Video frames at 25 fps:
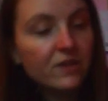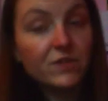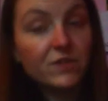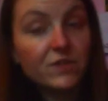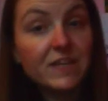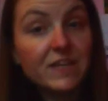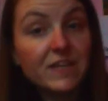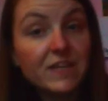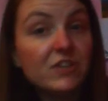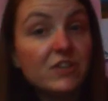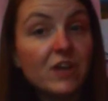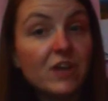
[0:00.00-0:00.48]

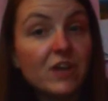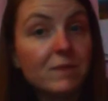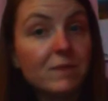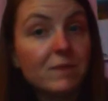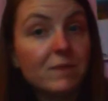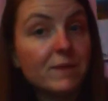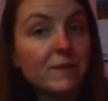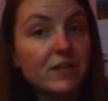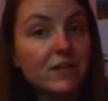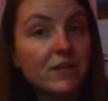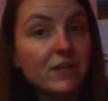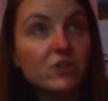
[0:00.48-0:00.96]
So these two
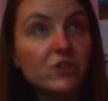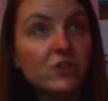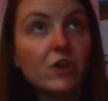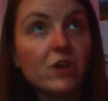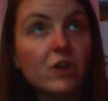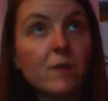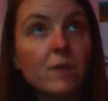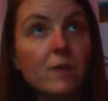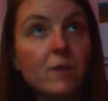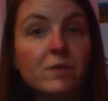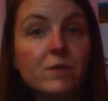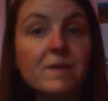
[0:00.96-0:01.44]
items managed to
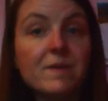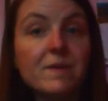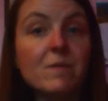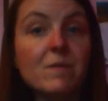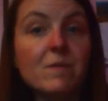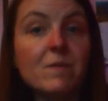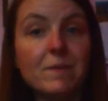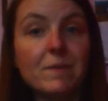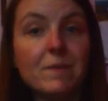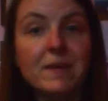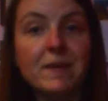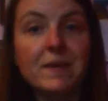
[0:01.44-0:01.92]
come home
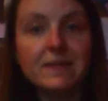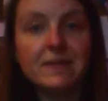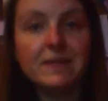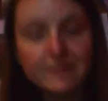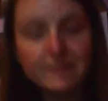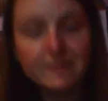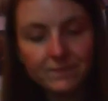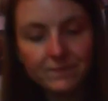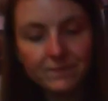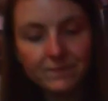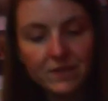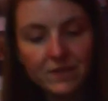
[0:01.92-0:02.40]
in one
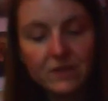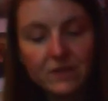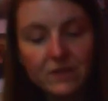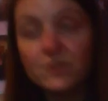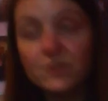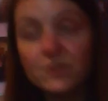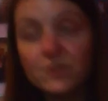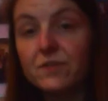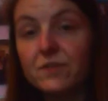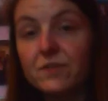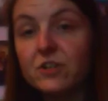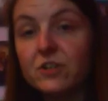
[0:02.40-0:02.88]
piece.
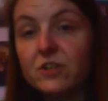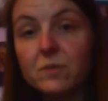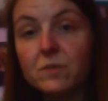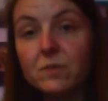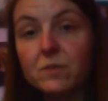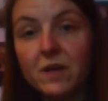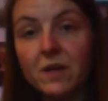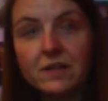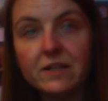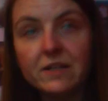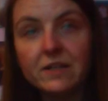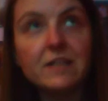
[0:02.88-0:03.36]
So the
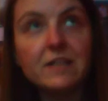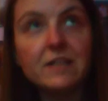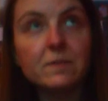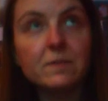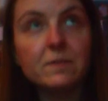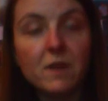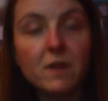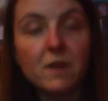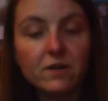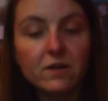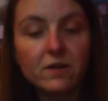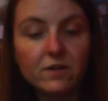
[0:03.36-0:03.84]
first one
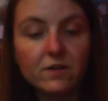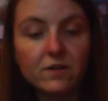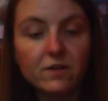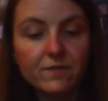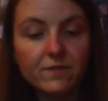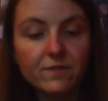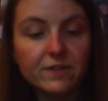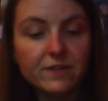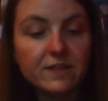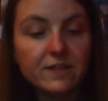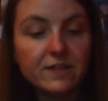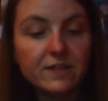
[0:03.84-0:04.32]
is part
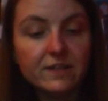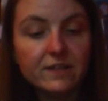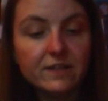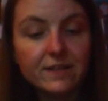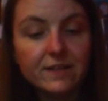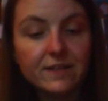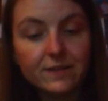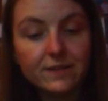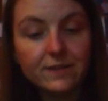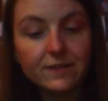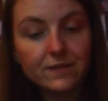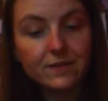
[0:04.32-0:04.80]
of the
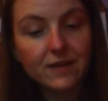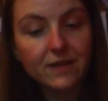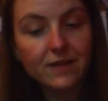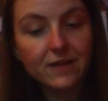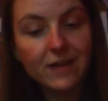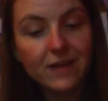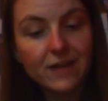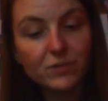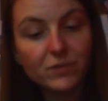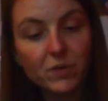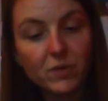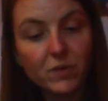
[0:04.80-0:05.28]
Disney's
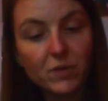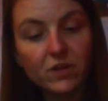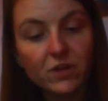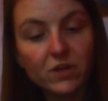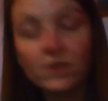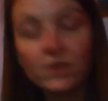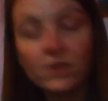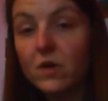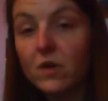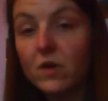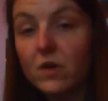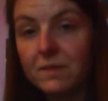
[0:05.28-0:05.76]

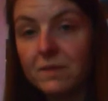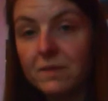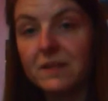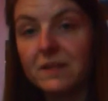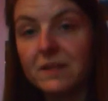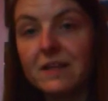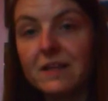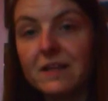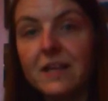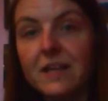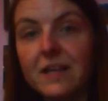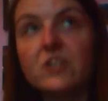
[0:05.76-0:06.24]
sketchbook
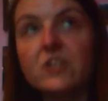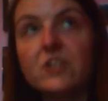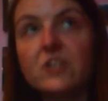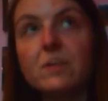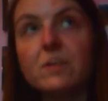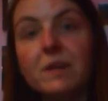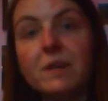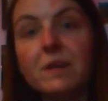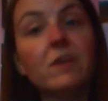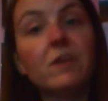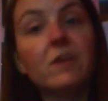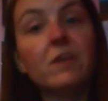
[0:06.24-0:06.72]
ornament collection
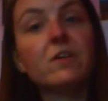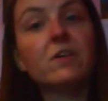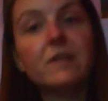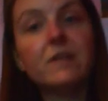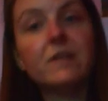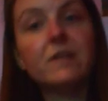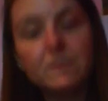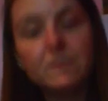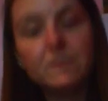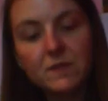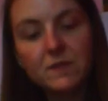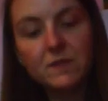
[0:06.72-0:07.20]
they bring out at
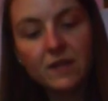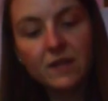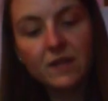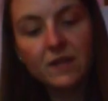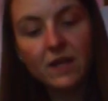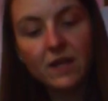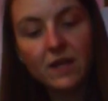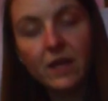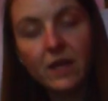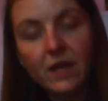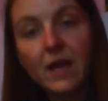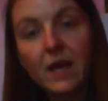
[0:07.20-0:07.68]
Christmas.
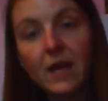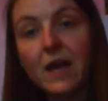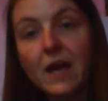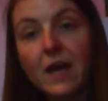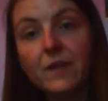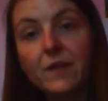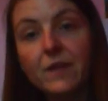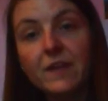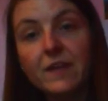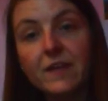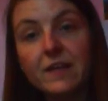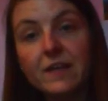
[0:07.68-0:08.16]

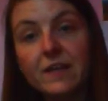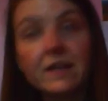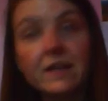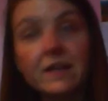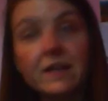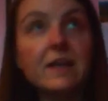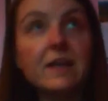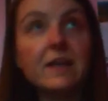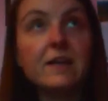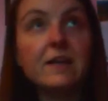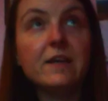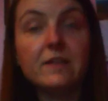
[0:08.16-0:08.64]
And it
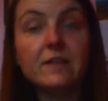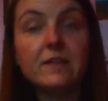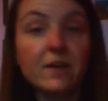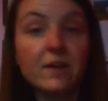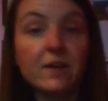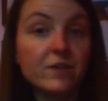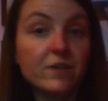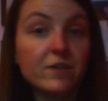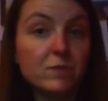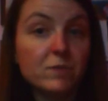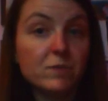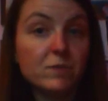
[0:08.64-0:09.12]
is
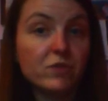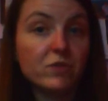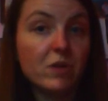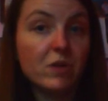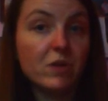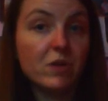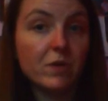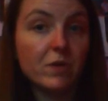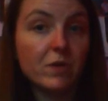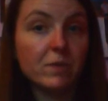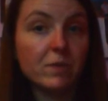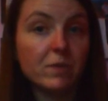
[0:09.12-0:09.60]
a Christmas
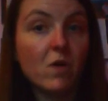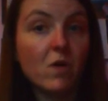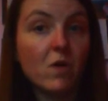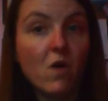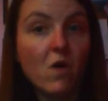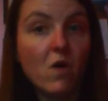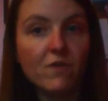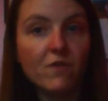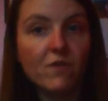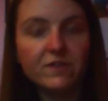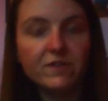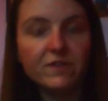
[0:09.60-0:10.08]
tree ornament,
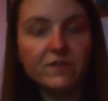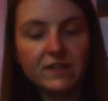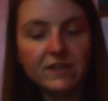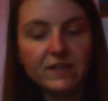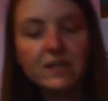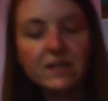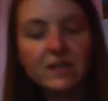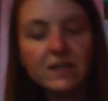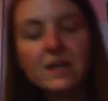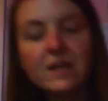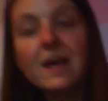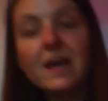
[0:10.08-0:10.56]

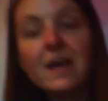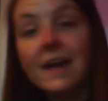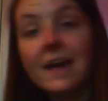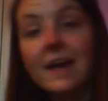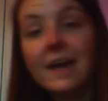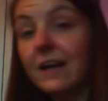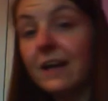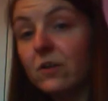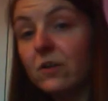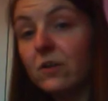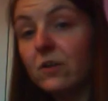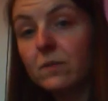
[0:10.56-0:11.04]
obviously.
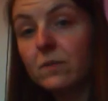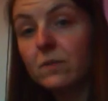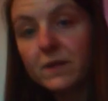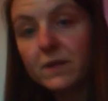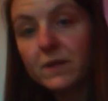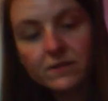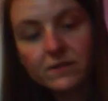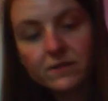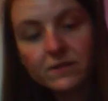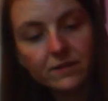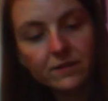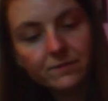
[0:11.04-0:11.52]
And I got
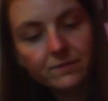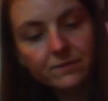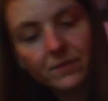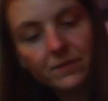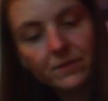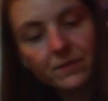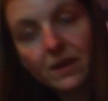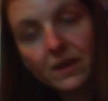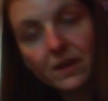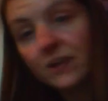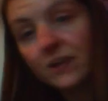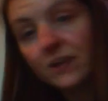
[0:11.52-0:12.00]
Rapunzel.
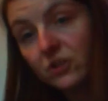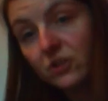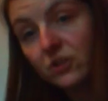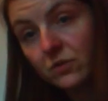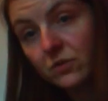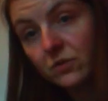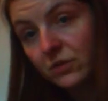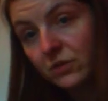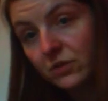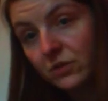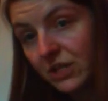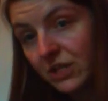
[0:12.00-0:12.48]
As you
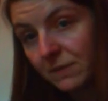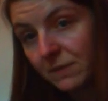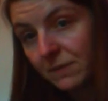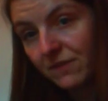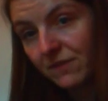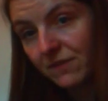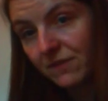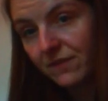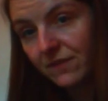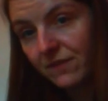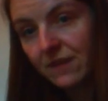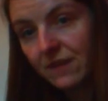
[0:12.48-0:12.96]
know, she's
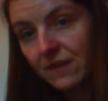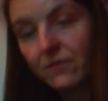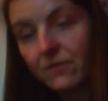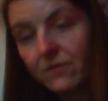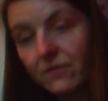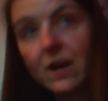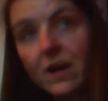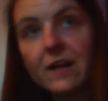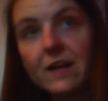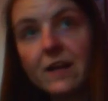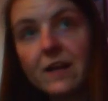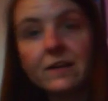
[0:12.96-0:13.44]
my
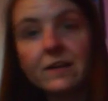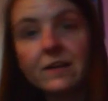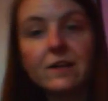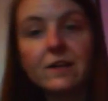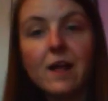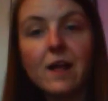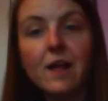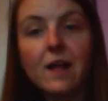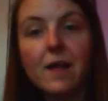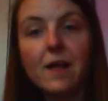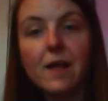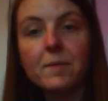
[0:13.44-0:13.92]
favourite and
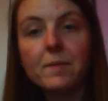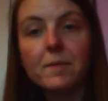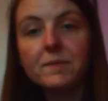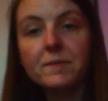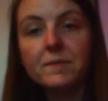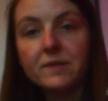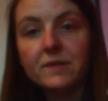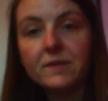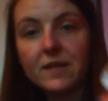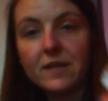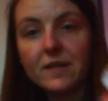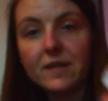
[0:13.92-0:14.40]
I'm
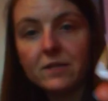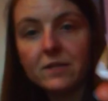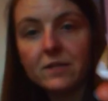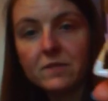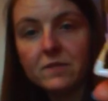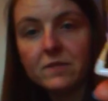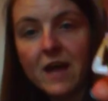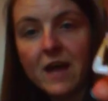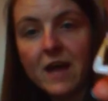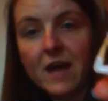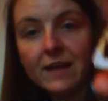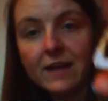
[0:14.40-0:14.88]
obsessed
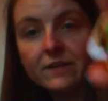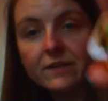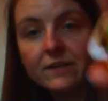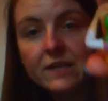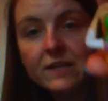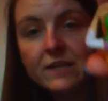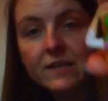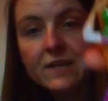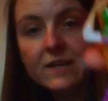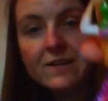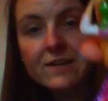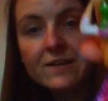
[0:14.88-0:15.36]
with
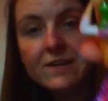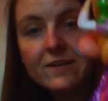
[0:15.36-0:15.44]
Tangled.